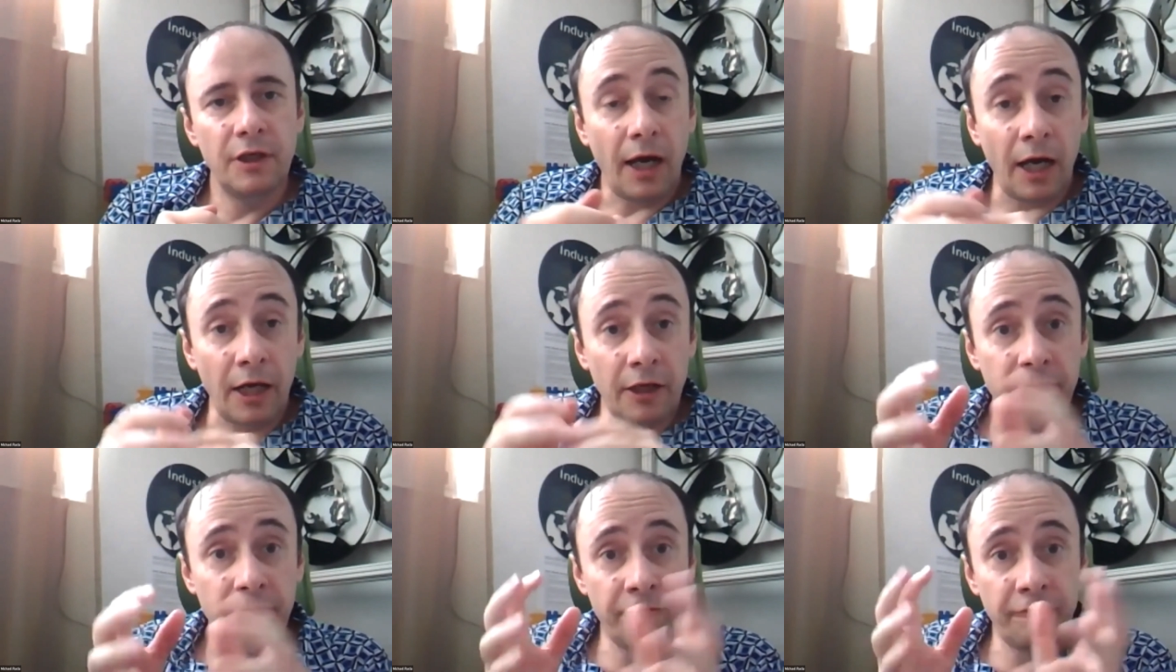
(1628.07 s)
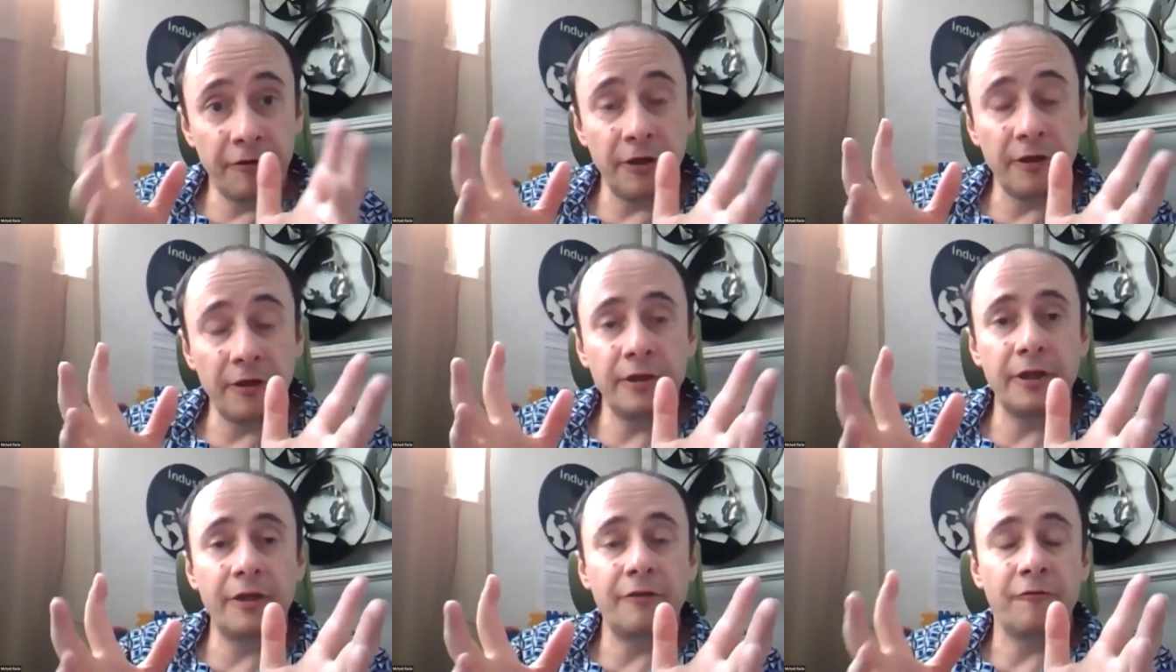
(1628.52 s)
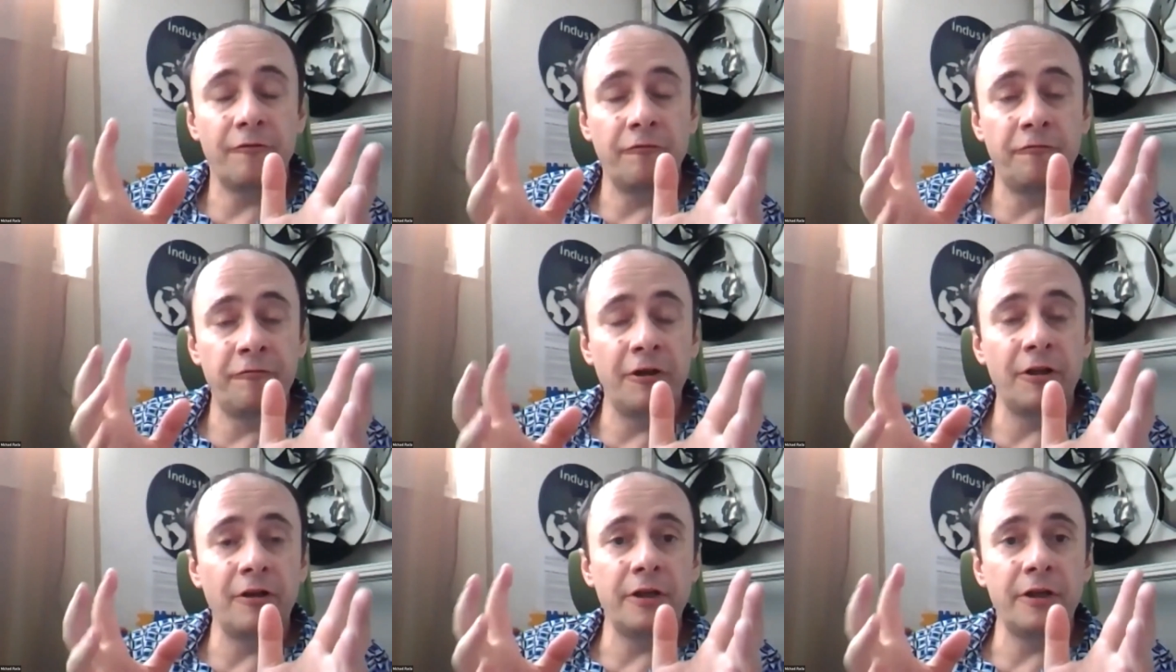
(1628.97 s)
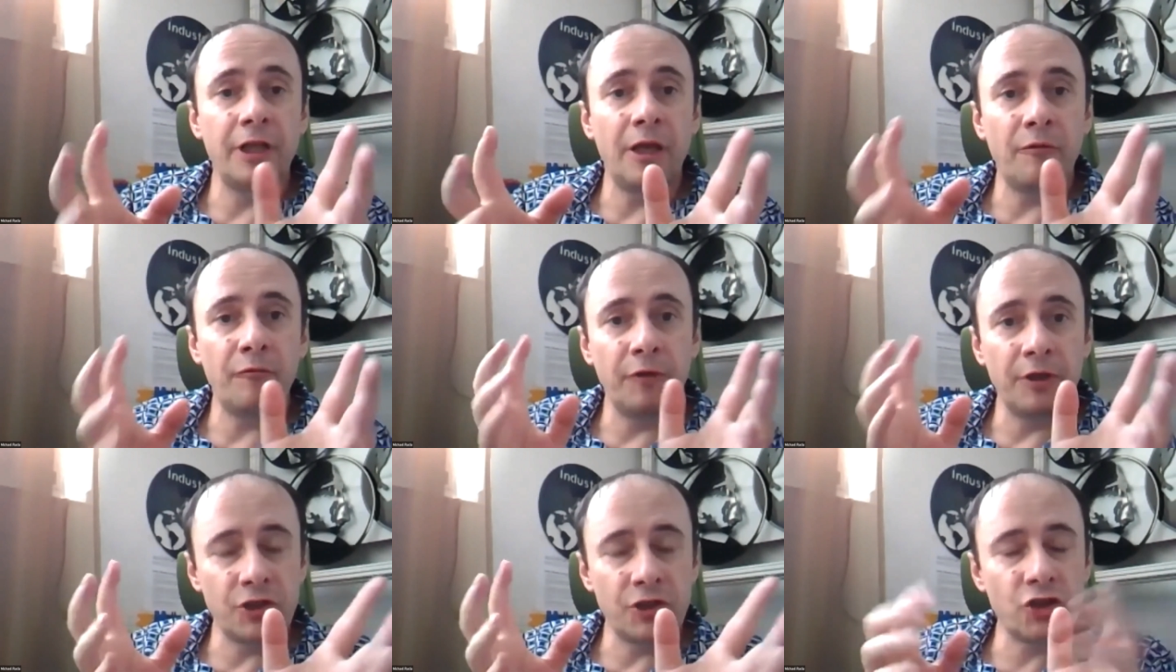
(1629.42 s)
I filled, filled
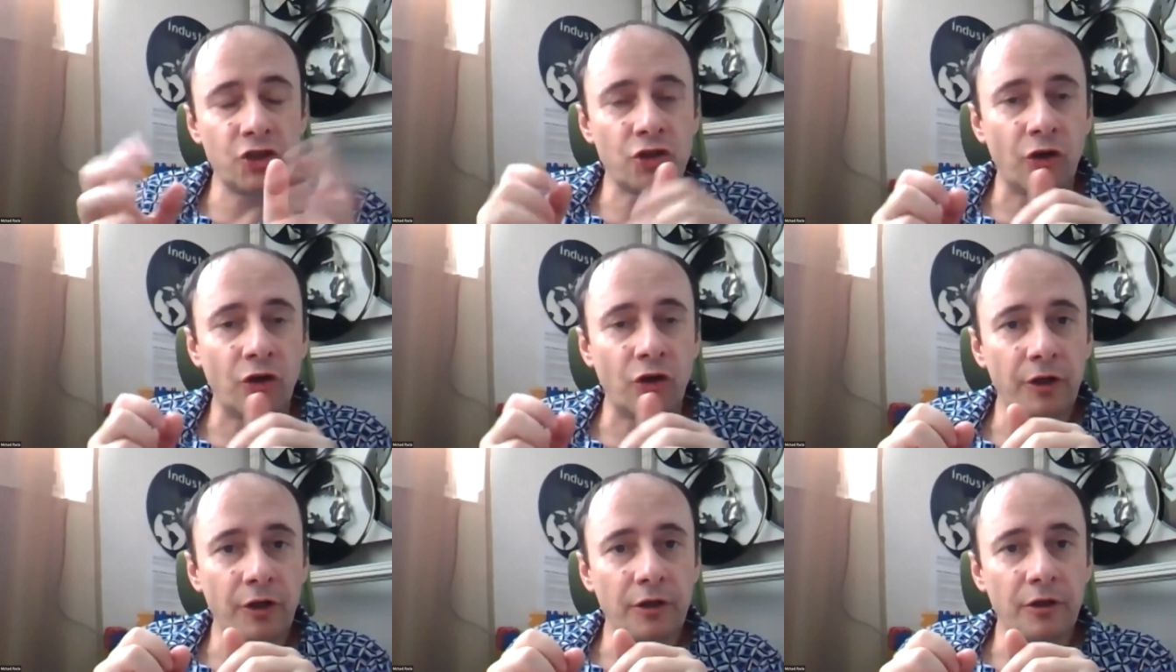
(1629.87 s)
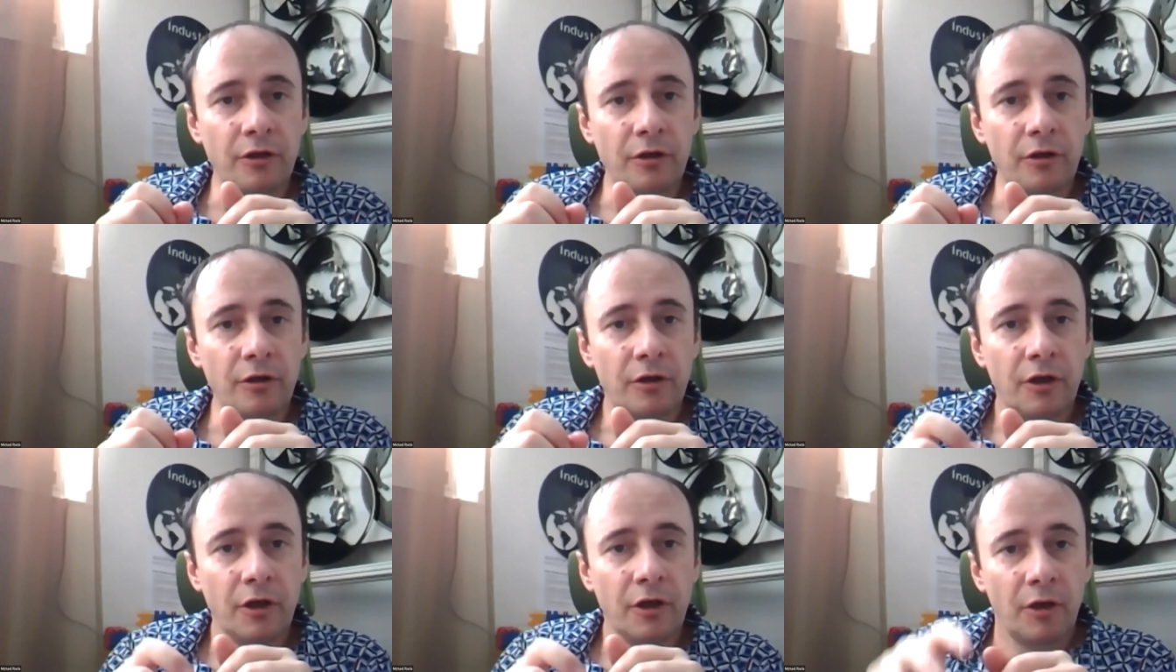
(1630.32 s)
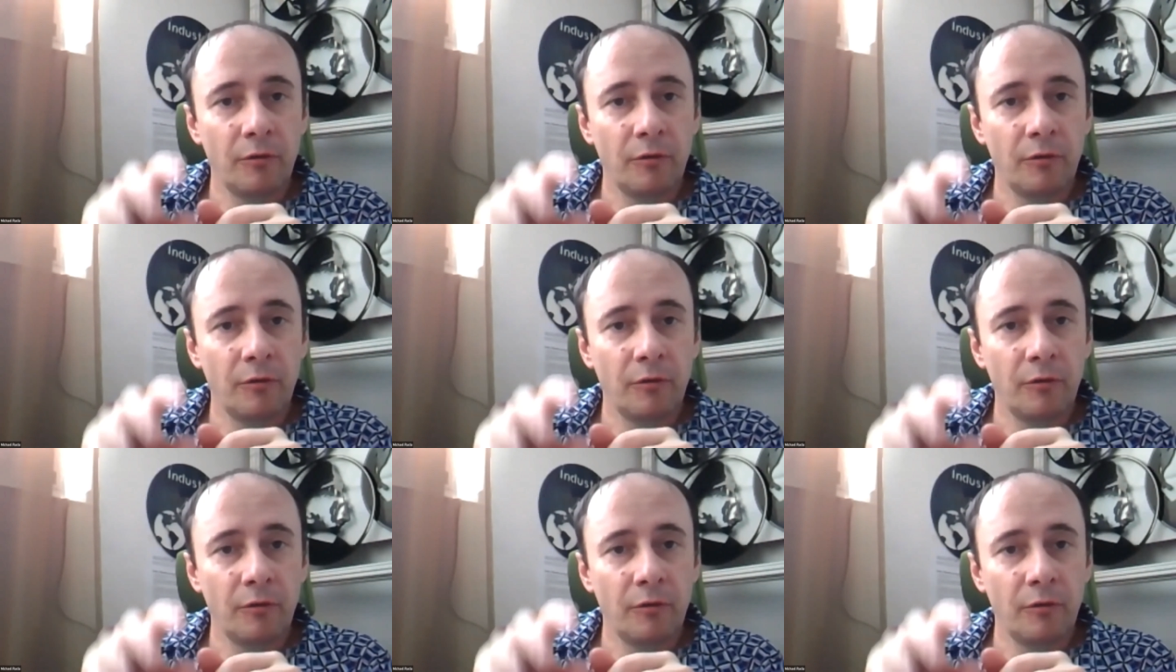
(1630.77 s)
them with soil,